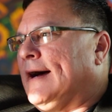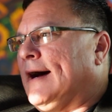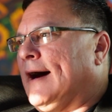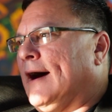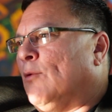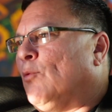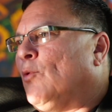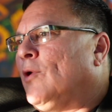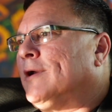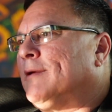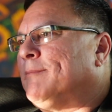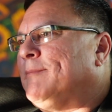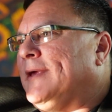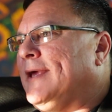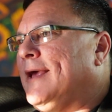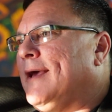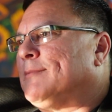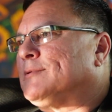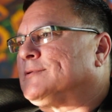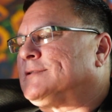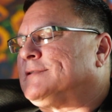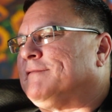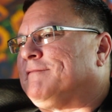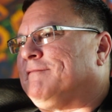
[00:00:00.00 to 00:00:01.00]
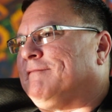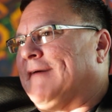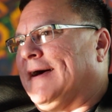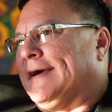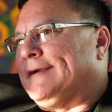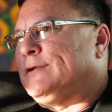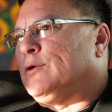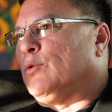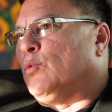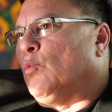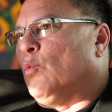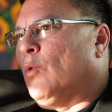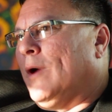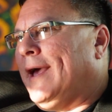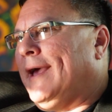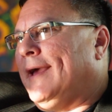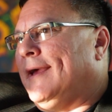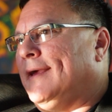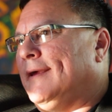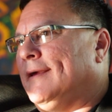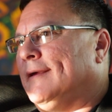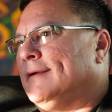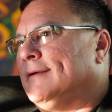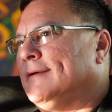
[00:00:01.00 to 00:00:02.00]
I want to be able to find a
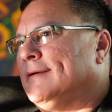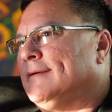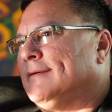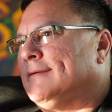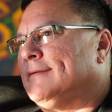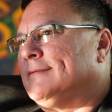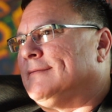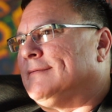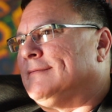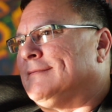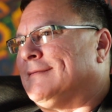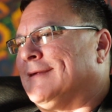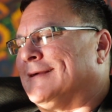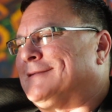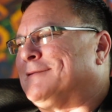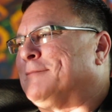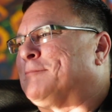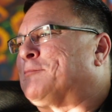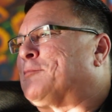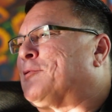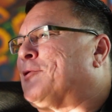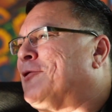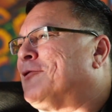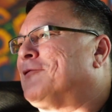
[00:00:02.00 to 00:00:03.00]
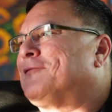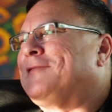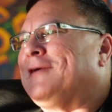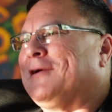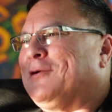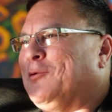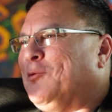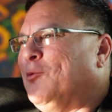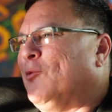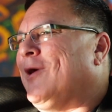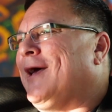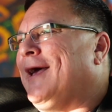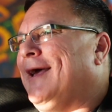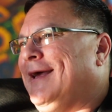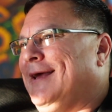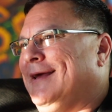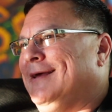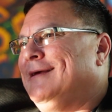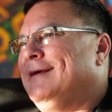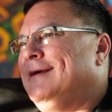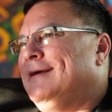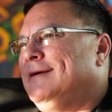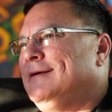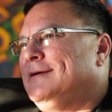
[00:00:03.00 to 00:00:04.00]
way, like the perfect way,
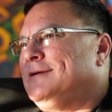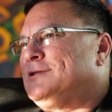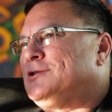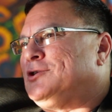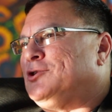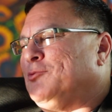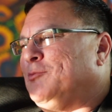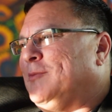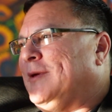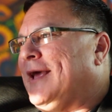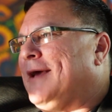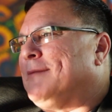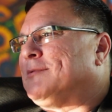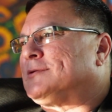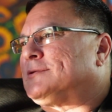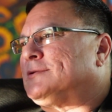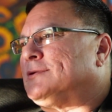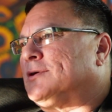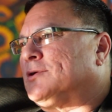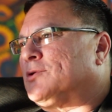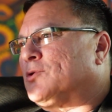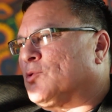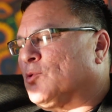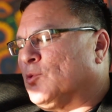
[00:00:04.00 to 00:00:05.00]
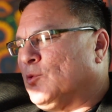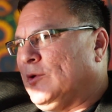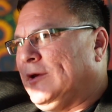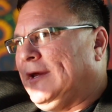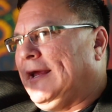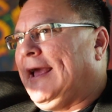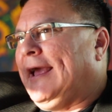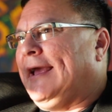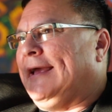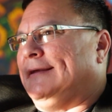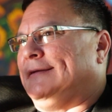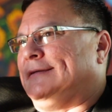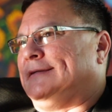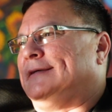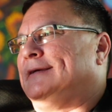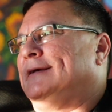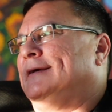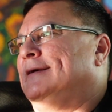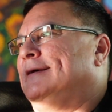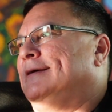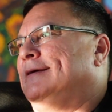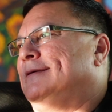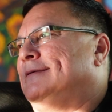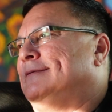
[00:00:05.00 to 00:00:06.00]
to be able to create
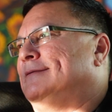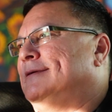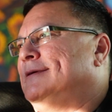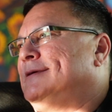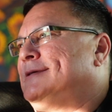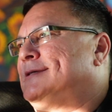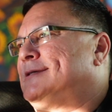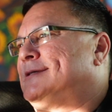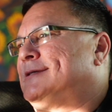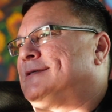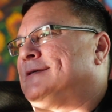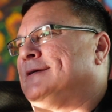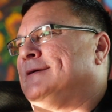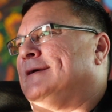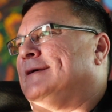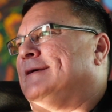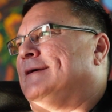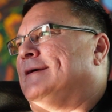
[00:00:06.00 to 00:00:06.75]
this